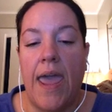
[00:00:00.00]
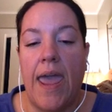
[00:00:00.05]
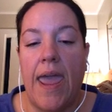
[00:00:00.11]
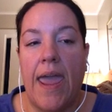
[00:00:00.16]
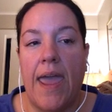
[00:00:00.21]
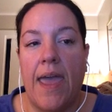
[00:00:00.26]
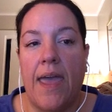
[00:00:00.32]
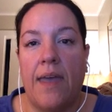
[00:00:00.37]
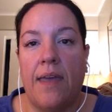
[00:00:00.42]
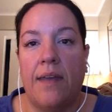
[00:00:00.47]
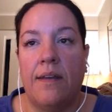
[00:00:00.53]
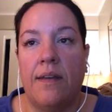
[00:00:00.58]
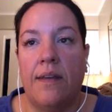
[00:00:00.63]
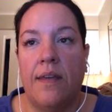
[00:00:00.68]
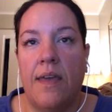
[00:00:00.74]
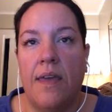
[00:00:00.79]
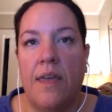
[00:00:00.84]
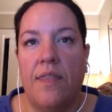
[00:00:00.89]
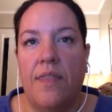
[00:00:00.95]
and
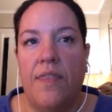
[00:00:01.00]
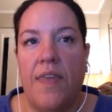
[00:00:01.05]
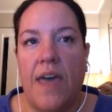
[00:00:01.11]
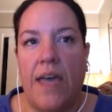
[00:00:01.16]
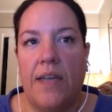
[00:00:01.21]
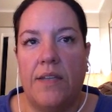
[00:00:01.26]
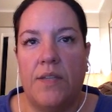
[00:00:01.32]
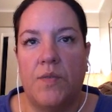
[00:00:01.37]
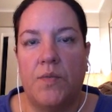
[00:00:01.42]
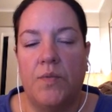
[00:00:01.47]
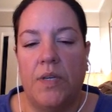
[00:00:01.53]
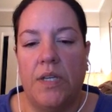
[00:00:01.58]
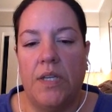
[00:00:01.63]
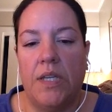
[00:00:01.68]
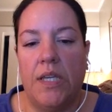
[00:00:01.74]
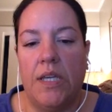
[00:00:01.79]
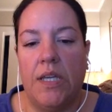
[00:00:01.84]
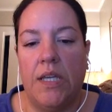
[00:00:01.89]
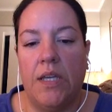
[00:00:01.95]
that's
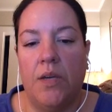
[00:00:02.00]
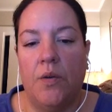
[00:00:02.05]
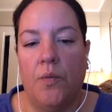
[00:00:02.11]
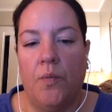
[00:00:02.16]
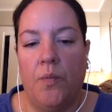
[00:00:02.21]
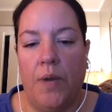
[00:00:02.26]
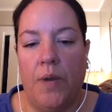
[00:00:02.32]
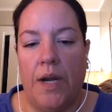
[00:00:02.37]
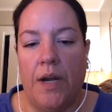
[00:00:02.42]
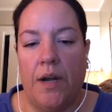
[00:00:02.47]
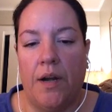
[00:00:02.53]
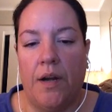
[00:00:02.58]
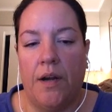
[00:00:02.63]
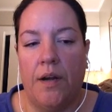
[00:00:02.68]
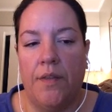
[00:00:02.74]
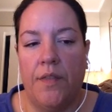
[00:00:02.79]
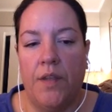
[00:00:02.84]
really where